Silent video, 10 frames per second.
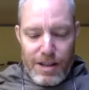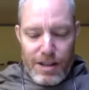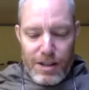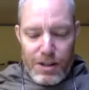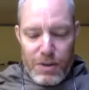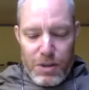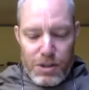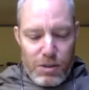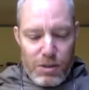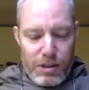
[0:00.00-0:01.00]
the devotees
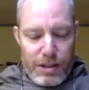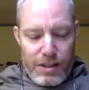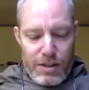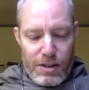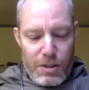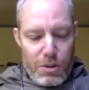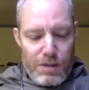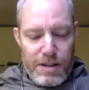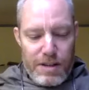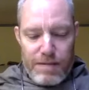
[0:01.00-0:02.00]
who cling to the lotus
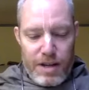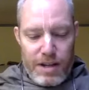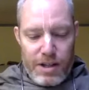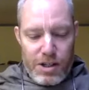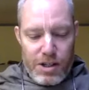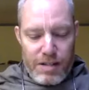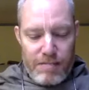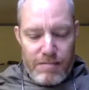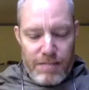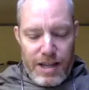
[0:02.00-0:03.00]
feet of Radha
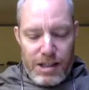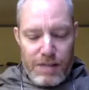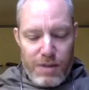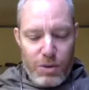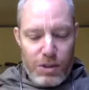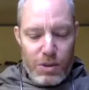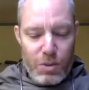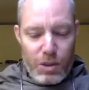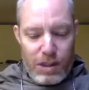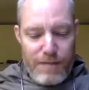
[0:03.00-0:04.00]
Shyam, as if holding to
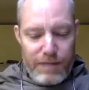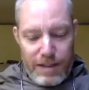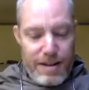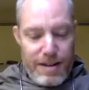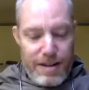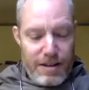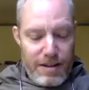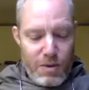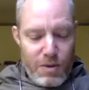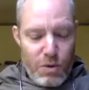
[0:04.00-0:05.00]
a lifeline,
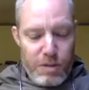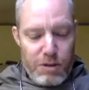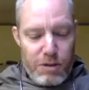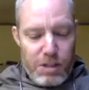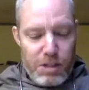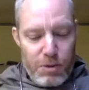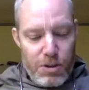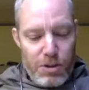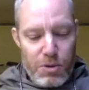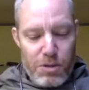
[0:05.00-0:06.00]
will be
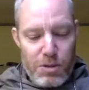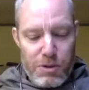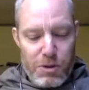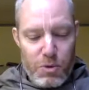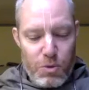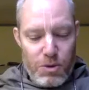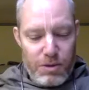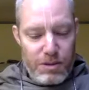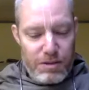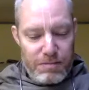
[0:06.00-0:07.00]
transported to the spiritual
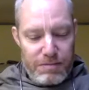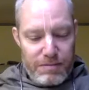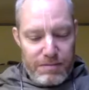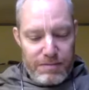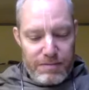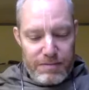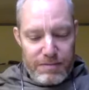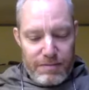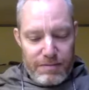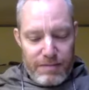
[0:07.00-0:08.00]
world.
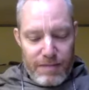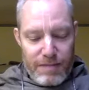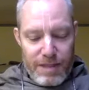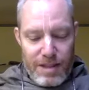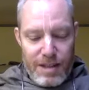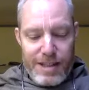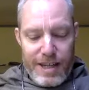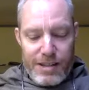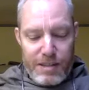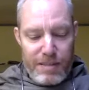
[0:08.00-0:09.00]
It
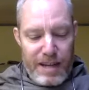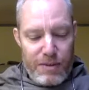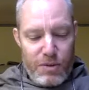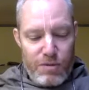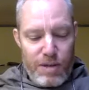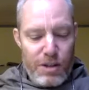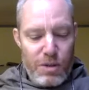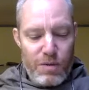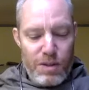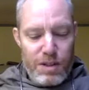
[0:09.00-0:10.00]
indicates that the path to Radha
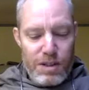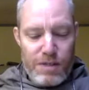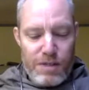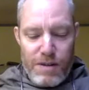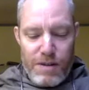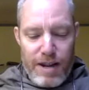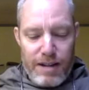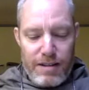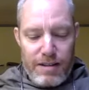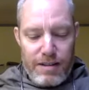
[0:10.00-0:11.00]
Govinda is very
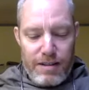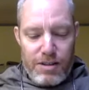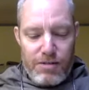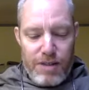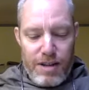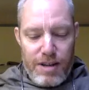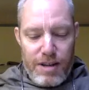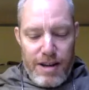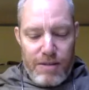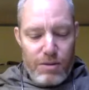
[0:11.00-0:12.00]
direct, straight and
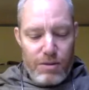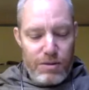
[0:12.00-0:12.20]
narrow.